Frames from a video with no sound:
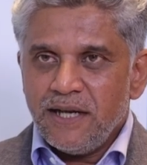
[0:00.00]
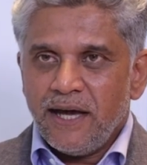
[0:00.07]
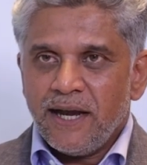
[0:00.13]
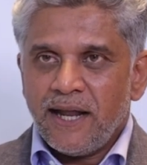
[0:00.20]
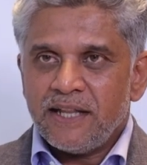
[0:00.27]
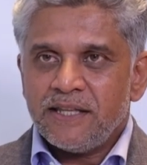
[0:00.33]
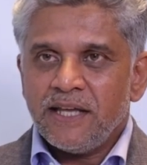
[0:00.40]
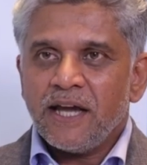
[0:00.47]

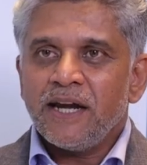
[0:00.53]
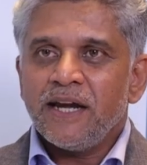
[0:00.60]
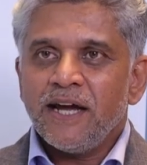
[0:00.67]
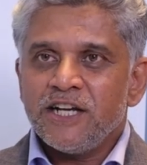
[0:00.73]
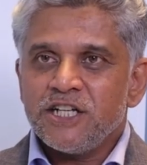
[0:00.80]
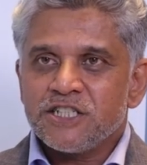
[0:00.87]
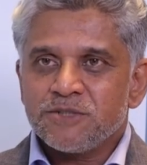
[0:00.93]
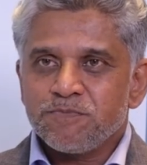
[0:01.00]
And I think
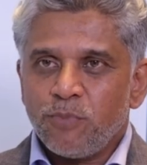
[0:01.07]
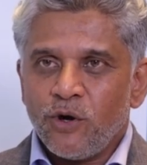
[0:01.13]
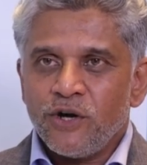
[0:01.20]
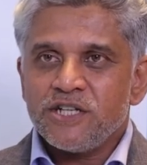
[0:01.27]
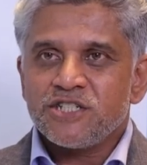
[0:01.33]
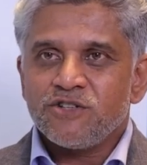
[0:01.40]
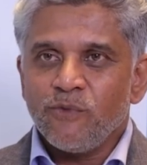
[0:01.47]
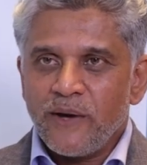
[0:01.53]
India is
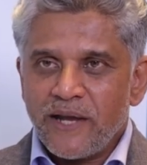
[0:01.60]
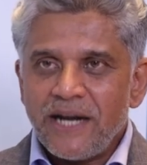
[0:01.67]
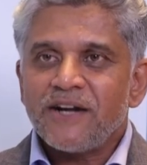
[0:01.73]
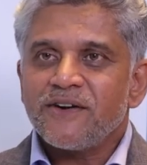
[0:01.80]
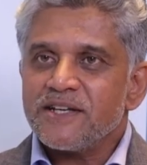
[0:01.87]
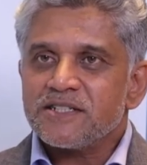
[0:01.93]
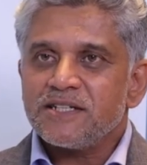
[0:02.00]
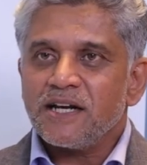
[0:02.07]
poised very
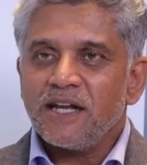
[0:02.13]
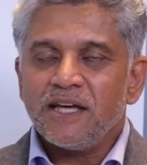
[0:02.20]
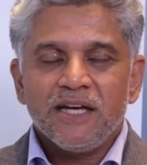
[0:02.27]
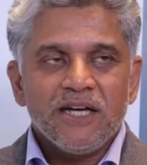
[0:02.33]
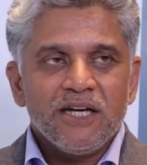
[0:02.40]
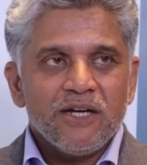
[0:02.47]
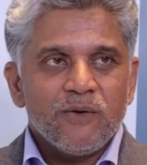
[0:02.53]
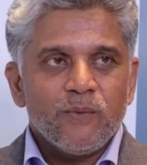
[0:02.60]
interestingly
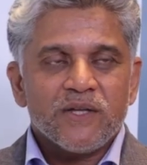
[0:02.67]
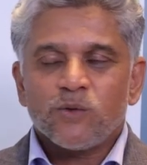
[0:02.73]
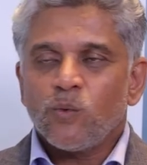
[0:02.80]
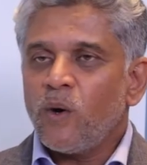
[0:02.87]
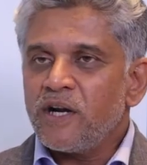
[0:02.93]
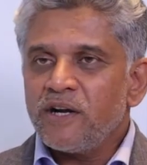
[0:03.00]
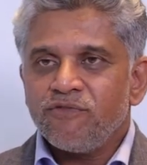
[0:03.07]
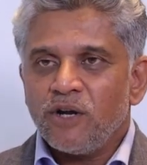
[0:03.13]
with
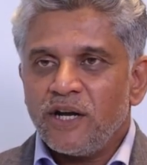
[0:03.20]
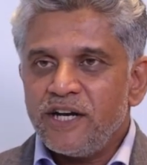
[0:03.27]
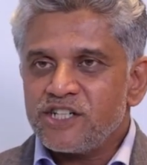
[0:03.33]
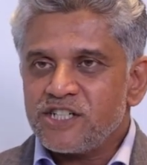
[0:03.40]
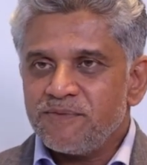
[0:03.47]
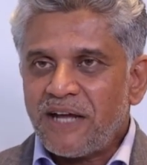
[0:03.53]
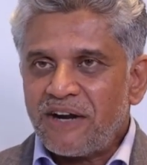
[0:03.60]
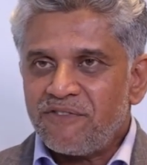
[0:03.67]
wonderful
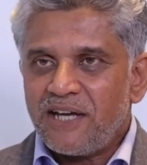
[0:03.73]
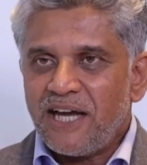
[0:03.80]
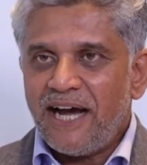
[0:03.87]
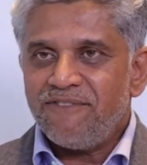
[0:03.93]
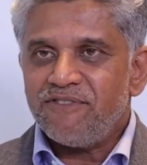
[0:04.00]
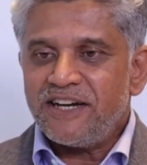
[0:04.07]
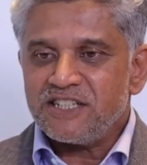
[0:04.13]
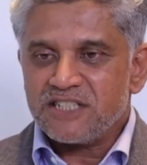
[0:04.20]
leadership that we
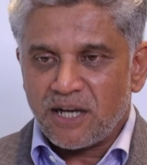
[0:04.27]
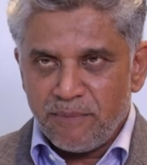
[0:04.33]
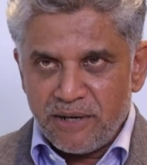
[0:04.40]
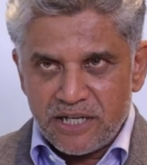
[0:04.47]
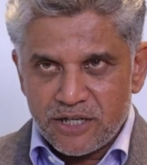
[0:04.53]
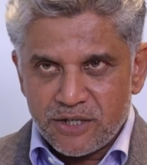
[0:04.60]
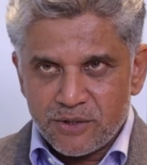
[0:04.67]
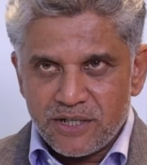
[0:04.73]
have that is
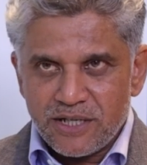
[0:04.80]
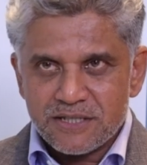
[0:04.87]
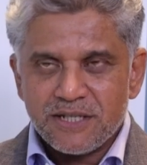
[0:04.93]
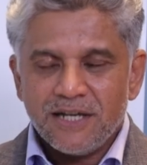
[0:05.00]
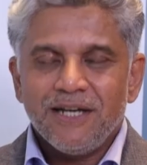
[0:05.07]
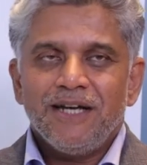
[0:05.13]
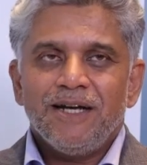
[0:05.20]
committed to this.